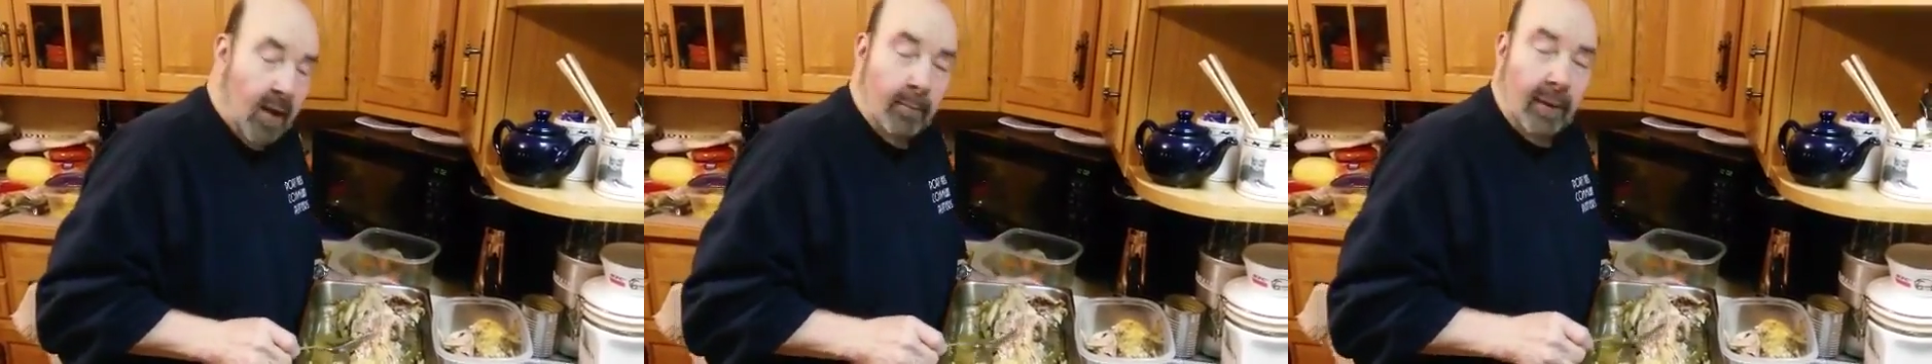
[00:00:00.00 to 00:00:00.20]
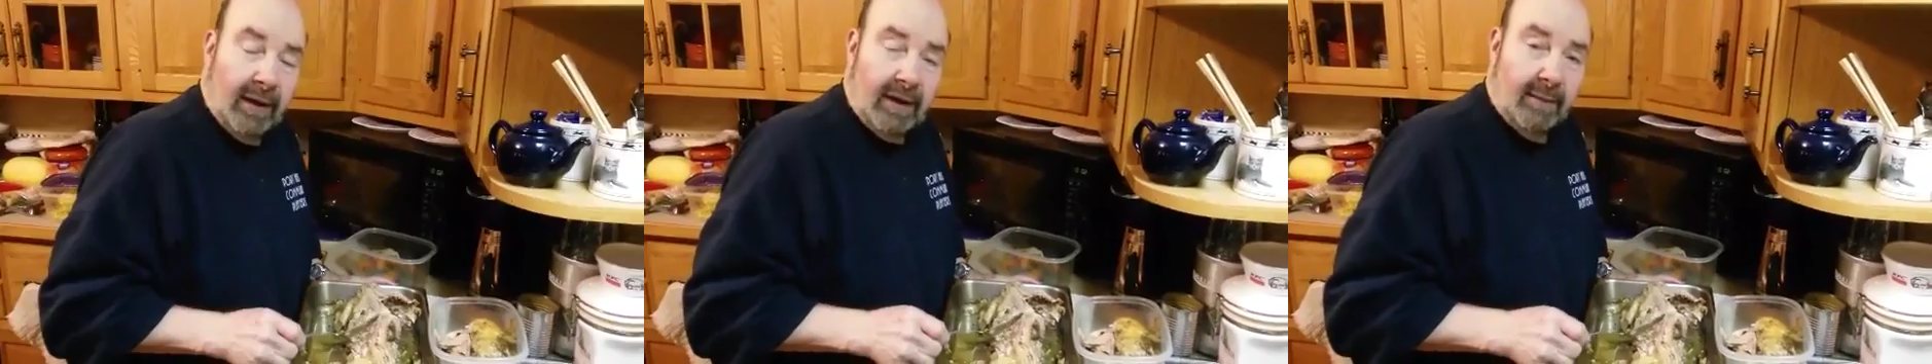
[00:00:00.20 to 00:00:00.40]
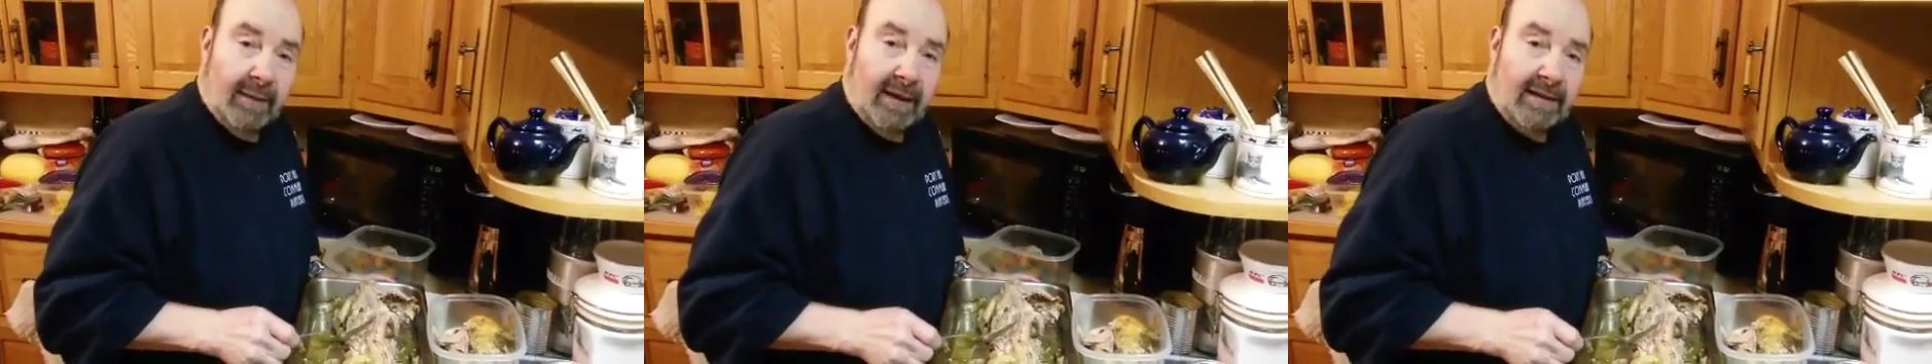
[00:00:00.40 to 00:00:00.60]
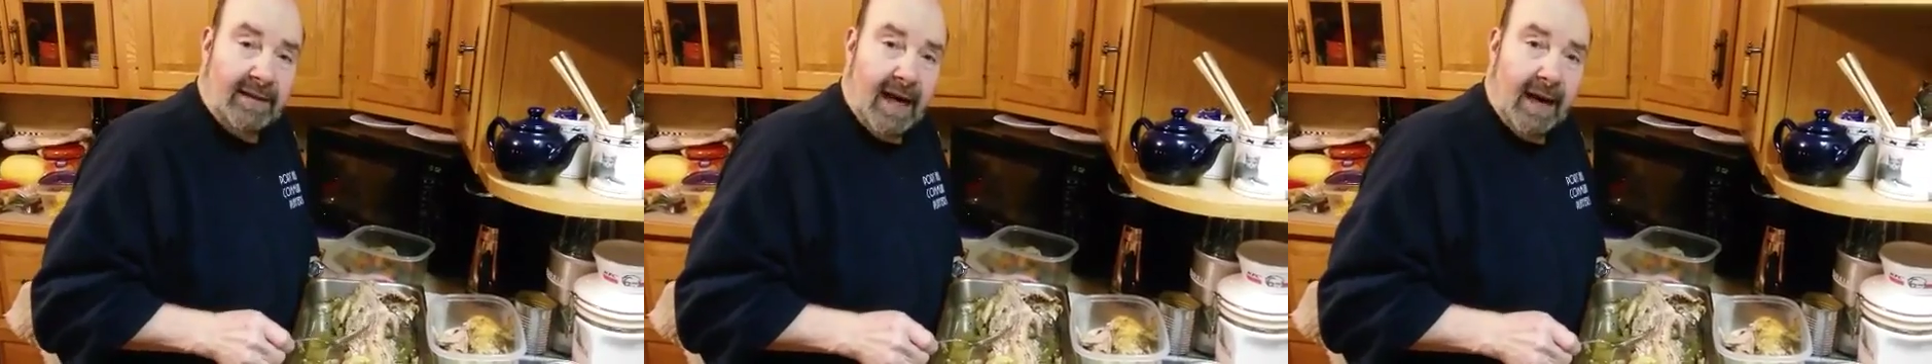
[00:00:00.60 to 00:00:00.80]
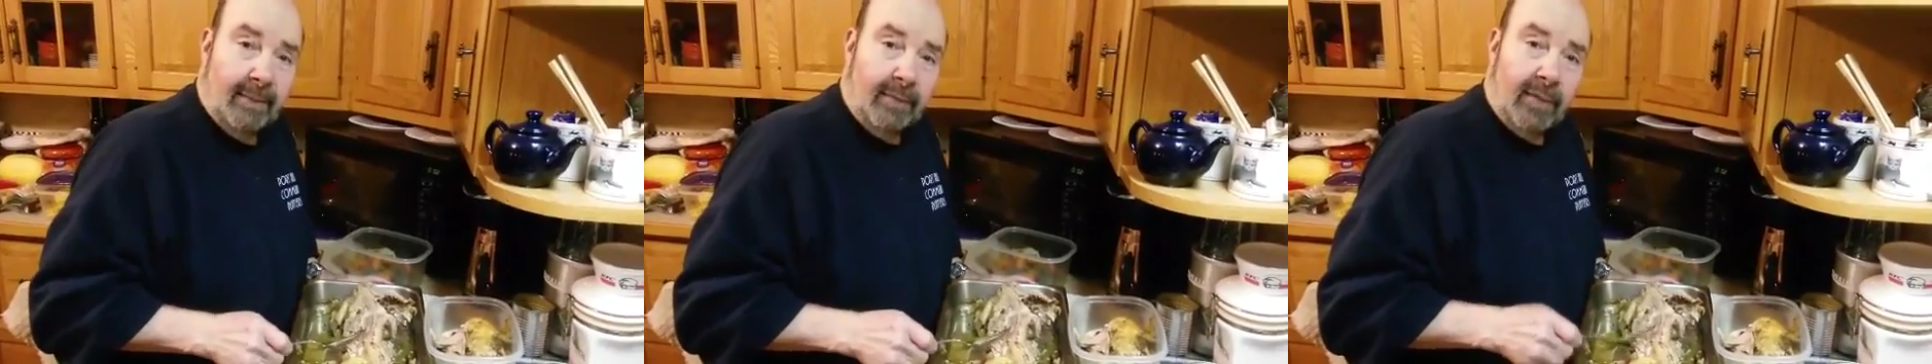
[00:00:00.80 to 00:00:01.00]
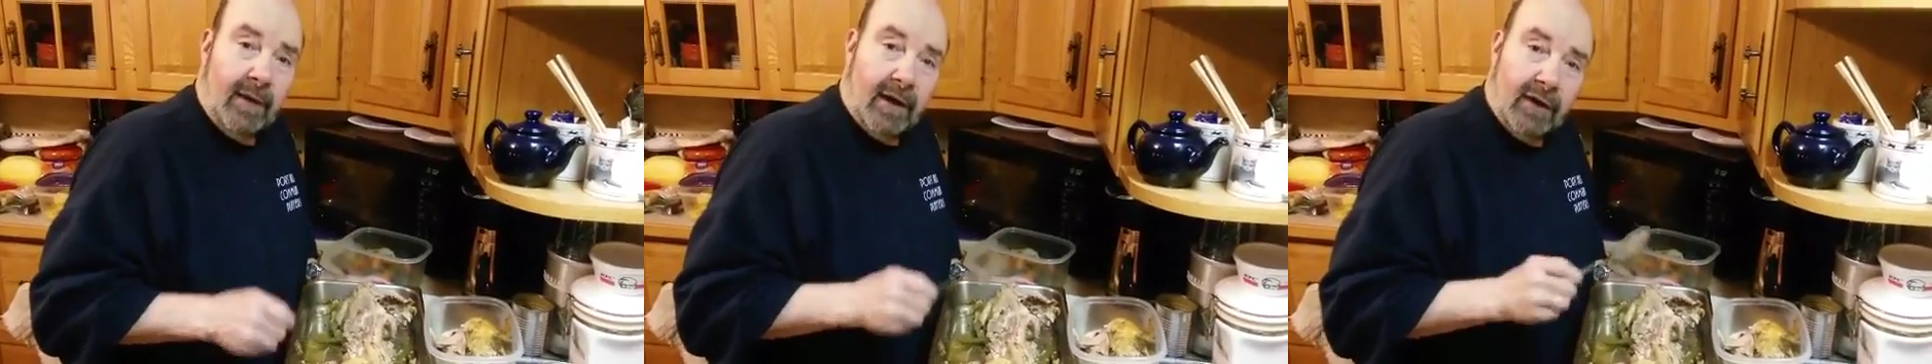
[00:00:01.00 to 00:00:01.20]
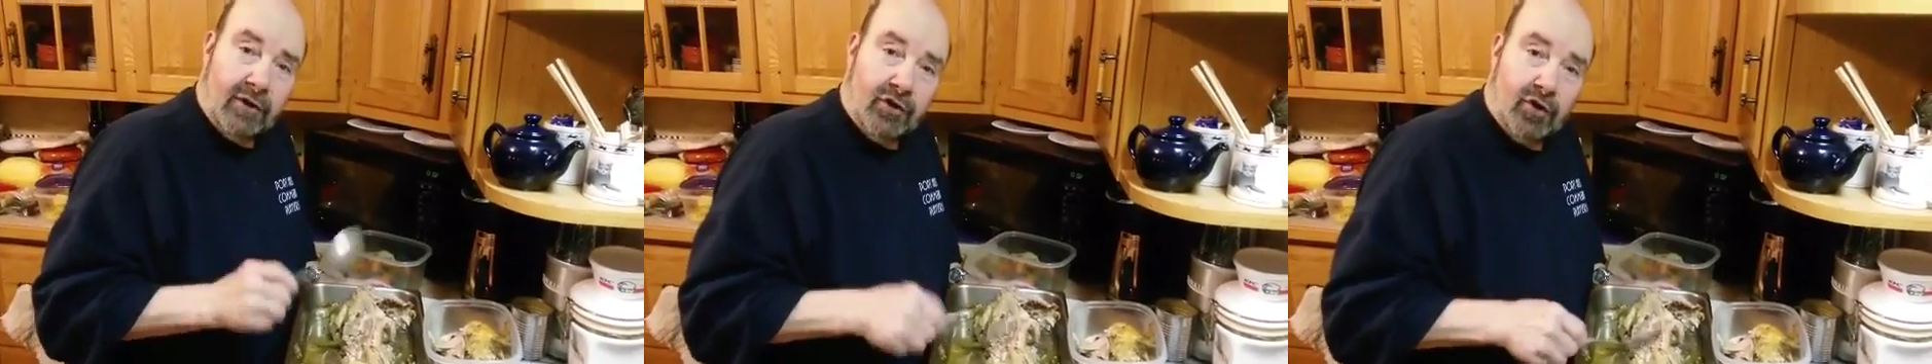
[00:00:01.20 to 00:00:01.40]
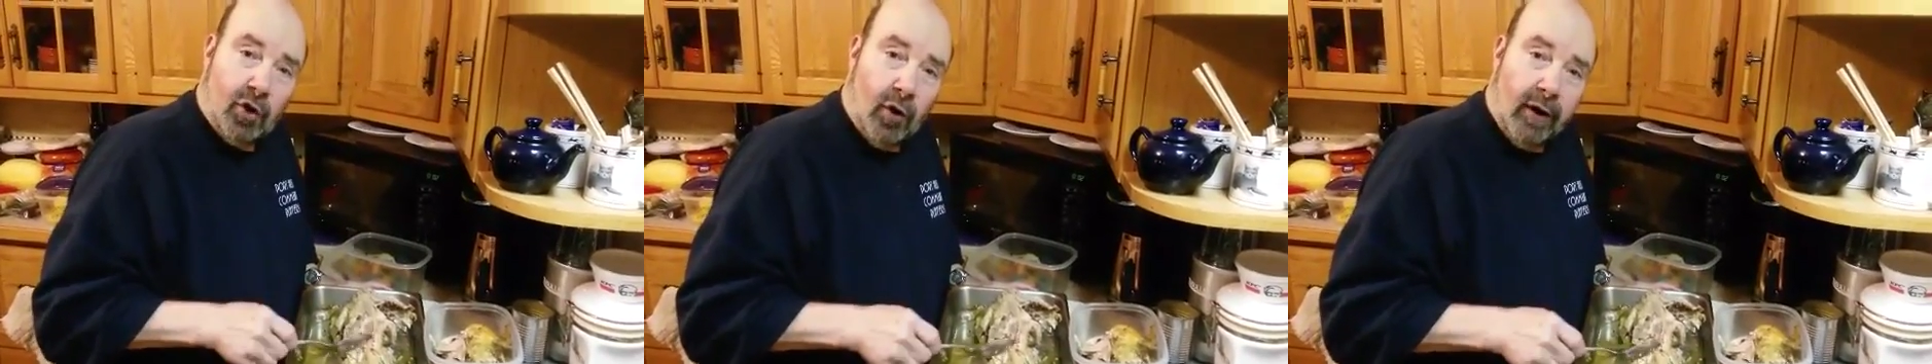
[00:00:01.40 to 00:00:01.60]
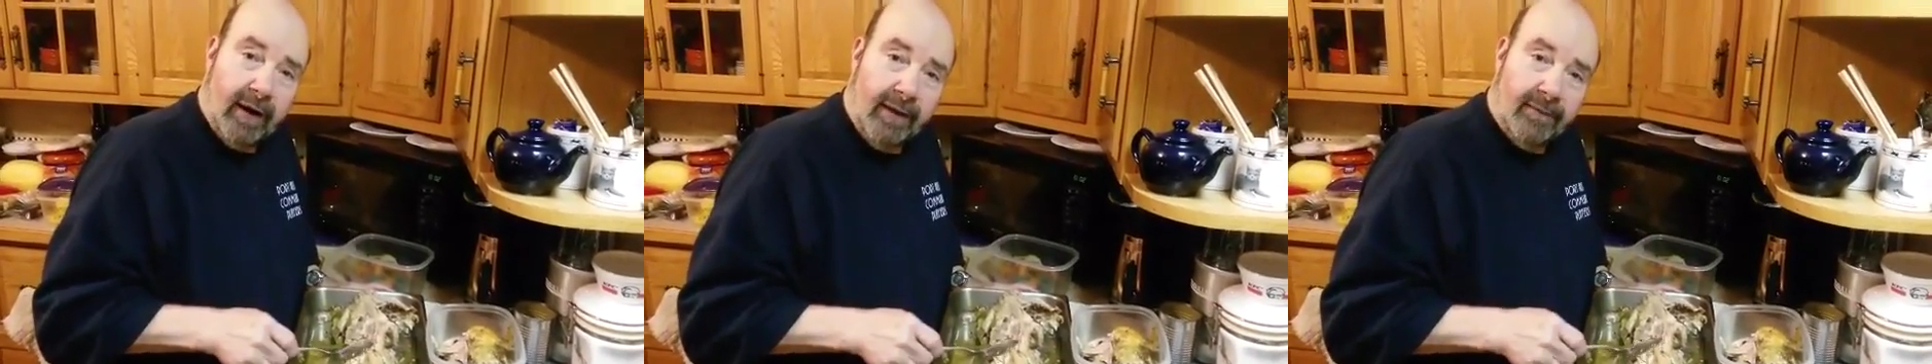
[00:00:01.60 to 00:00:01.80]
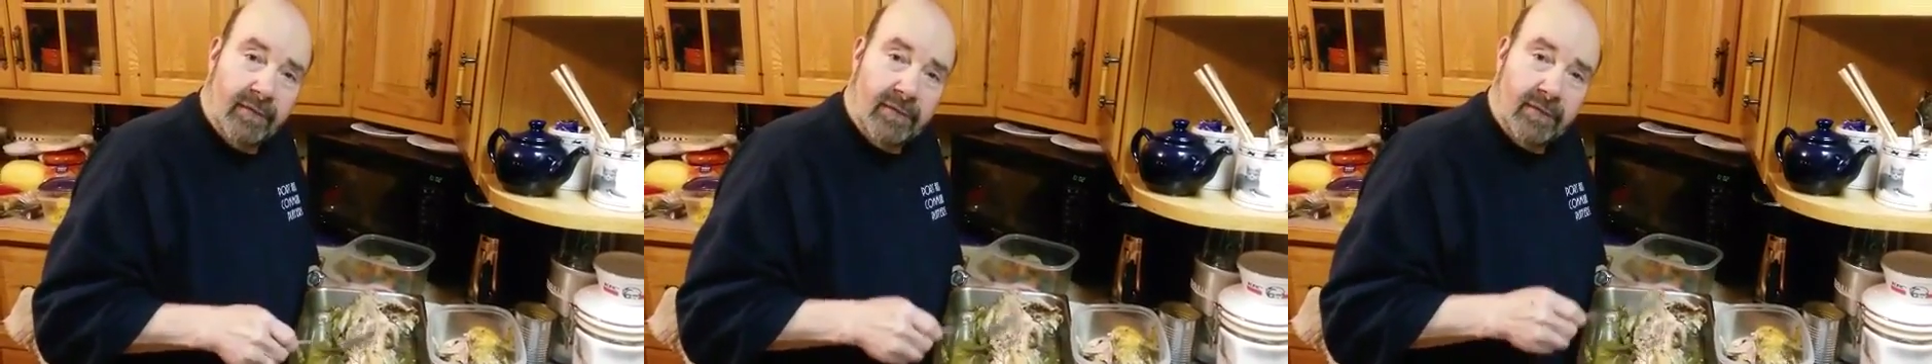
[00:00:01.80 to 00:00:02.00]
But in the meantime, enjoy,